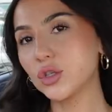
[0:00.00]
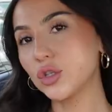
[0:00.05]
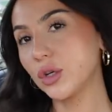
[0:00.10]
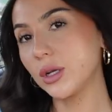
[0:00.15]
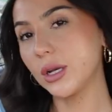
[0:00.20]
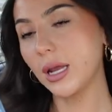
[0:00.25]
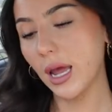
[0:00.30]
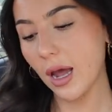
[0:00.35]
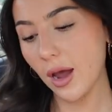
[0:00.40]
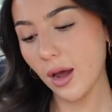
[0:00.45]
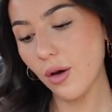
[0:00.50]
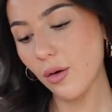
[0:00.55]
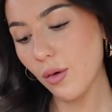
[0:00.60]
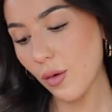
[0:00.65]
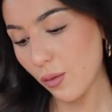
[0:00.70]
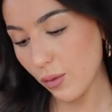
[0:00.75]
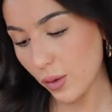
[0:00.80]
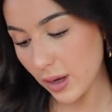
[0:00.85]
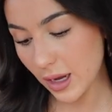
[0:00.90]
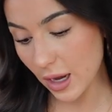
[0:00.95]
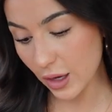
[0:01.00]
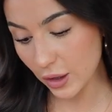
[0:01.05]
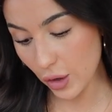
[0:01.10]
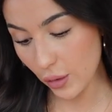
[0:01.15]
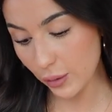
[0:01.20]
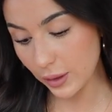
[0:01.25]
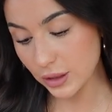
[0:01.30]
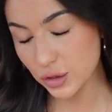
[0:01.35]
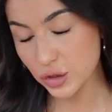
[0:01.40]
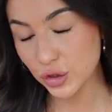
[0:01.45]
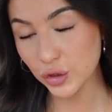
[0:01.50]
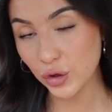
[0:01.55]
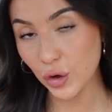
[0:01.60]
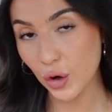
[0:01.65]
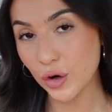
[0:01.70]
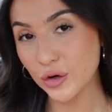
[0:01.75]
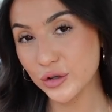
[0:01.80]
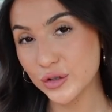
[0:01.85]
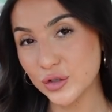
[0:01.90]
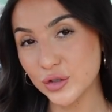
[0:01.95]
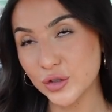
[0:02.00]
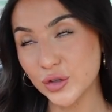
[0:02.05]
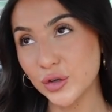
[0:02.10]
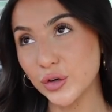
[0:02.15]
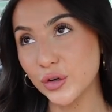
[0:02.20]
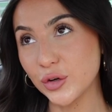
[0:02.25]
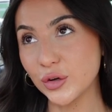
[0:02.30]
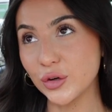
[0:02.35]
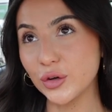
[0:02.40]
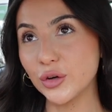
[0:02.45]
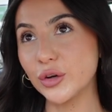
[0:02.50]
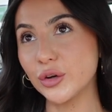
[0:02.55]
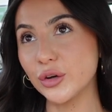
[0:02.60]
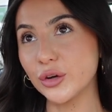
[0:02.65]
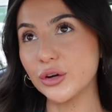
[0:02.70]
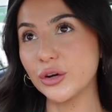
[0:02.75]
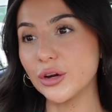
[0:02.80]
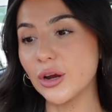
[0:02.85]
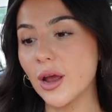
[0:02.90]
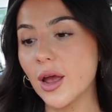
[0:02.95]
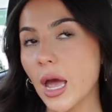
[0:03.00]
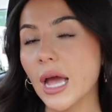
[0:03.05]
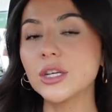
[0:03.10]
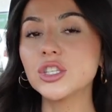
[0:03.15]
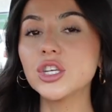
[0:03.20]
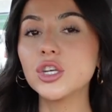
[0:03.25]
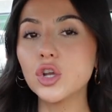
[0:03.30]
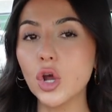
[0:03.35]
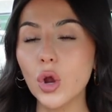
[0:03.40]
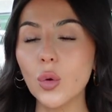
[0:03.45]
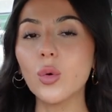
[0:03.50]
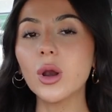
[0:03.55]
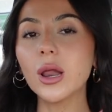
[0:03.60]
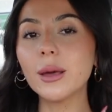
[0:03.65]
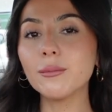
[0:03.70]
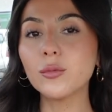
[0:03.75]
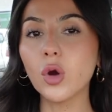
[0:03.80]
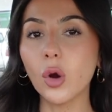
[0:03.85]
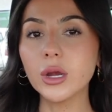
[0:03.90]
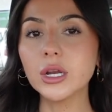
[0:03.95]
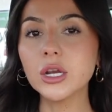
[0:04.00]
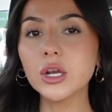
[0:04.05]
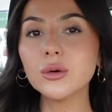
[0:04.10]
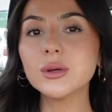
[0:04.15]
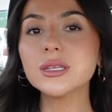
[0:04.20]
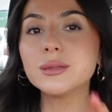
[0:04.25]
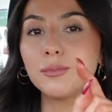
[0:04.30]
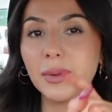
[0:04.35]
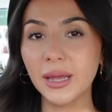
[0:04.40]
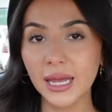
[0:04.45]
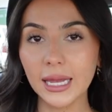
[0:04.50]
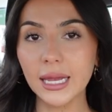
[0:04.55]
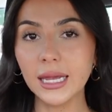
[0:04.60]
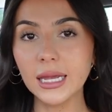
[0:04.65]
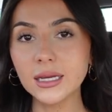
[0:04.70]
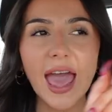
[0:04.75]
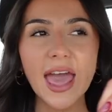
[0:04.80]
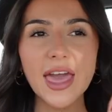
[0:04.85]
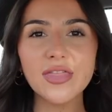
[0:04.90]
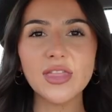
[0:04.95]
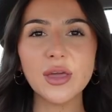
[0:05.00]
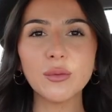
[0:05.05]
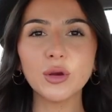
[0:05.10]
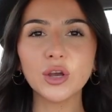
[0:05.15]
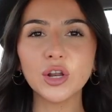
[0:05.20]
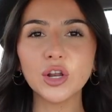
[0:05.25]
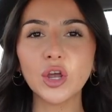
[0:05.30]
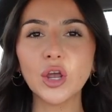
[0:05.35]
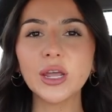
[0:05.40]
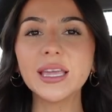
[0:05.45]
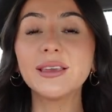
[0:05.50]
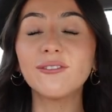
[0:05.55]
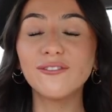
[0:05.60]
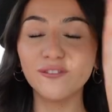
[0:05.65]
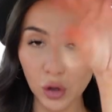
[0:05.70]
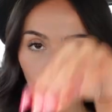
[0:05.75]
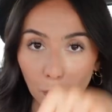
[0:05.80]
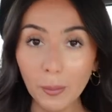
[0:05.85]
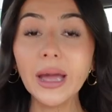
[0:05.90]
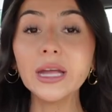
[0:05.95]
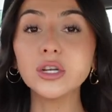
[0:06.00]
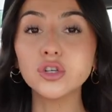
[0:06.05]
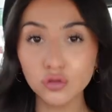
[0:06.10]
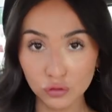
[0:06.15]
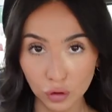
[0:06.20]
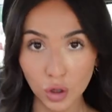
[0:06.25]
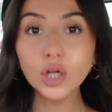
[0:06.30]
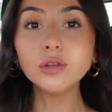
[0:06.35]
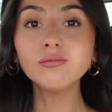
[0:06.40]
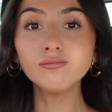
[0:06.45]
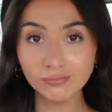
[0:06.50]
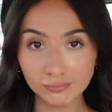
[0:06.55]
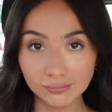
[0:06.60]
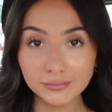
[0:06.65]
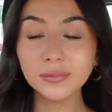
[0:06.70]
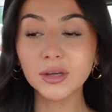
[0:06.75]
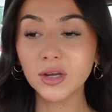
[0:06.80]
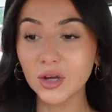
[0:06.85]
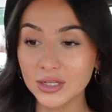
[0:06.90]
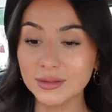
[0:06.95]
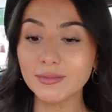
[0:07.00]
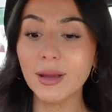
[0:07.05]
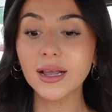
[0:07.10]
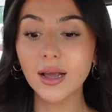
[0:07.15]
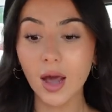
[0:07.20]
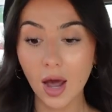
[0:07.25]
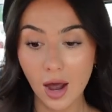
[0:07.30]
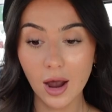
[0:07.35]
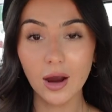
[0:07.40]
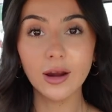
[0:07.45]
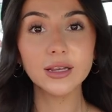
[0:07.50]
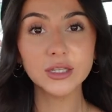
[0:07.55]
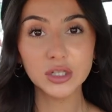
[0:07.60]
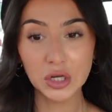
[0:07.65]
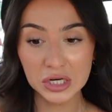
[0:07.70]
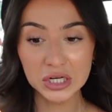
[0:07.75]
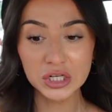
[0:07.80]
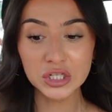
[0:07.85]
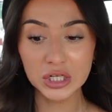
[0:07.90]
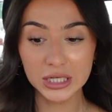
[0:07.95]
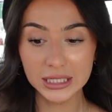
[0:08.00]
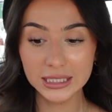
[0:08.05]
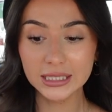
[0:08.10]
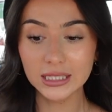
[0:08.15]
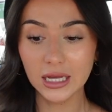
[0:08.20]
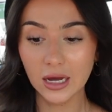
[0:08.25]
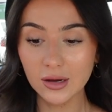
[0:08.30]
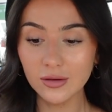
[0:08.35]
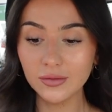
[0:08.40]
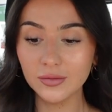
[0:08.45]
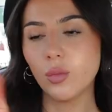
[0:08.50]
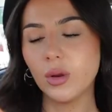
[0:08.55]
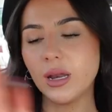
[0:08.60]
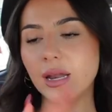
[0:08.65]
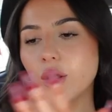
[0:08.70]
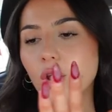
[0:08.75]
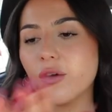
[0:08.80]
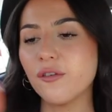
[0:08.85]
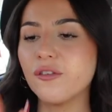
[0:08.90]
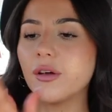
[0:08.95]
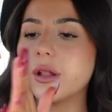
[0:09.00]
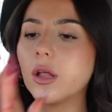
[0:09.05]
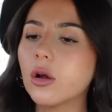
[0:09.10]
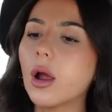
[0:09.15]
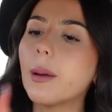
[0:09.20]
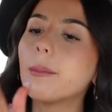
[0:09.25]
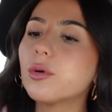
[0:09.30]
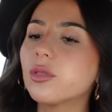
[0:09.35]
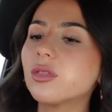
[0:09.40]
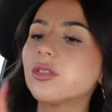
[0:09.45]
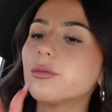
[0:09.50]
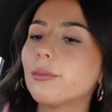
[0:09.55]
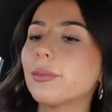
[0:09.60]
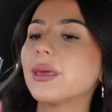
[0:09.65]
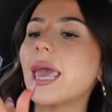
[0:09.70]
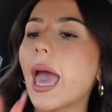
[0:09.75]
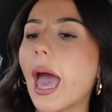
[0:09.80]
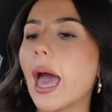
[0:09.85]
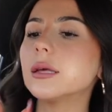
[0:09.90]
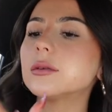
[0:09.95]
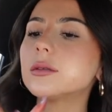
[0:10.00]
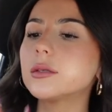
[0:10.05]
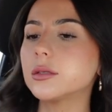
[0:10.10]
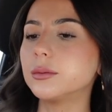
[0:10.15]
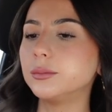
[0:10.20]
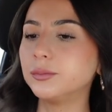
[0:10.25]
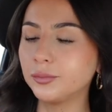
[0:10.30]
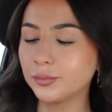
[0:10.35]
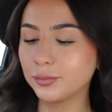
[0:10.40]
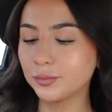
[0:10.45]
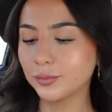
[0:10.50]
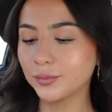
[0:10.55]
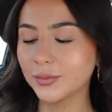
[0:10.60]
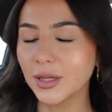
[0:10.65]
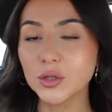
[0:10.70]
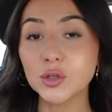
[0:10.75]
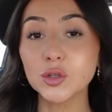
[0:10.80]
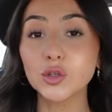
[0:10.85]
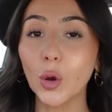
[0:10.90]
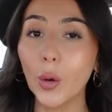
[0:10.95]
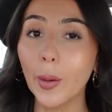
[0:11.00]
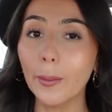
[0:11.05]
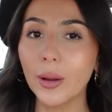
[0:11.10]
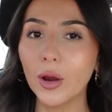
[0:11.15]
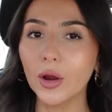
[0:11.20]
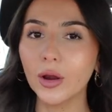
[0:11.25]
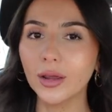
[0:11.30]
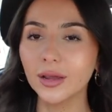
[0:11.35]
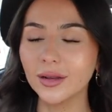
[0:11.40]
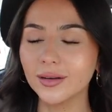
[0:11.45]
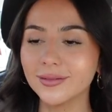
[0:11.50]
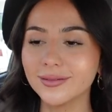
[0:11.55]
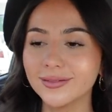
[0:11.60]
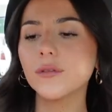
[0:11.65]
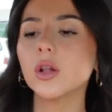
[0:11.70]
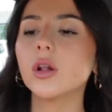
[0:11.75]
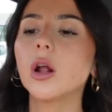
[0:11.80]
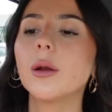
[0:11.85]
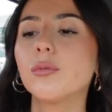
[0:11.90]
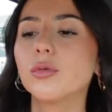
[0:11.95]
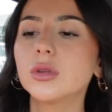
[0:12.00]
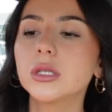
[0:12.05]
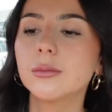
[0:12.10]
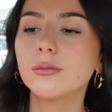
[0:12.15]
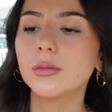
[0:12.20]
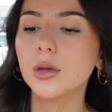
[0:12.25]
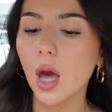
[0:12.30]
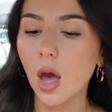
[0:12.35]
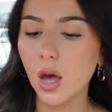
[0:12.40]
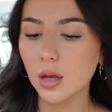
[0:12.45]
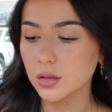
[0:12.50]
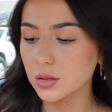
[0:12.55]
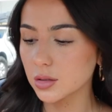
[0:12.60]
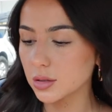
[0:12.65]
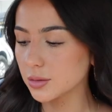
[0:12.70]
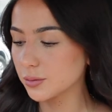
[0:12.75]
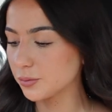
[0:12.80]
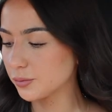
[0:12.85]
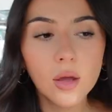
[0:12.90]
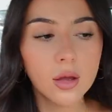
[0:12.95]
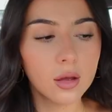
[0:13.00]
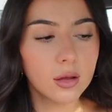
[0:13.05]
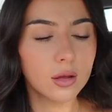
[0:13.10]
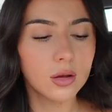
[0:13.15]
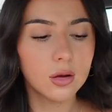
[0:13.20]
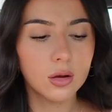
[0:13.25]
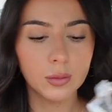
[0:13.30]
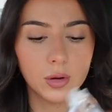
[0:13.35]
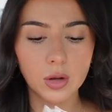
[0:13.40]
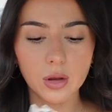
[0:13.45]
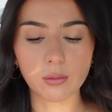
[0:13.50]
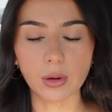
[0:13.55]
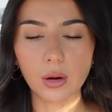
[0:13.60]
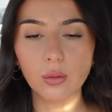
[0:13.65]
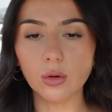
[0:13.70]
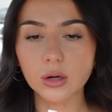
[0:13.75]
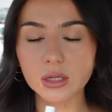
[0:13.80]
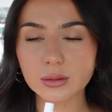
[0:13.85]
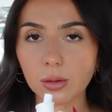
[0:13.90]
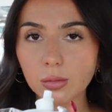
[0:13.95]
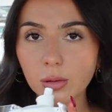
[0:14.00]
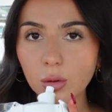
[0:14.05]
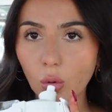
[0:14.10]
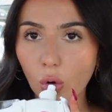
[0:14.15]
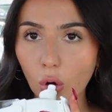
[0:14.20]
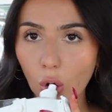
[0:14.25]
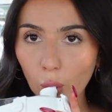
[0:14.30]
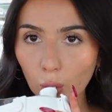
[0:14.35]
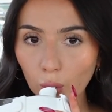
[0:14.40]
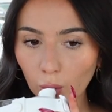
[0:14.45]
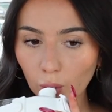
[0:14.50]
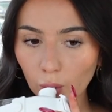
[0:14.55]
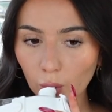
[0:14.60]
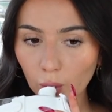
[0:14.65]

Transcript: So now we are going to go to, actually no, what I'm going to do is pee and then we're gonna go fill petrol because my car is gonna shit itself. We need to go fill her up with some gas. That's so American. Fill her up with some gas. Oh my God, my water's probably warm.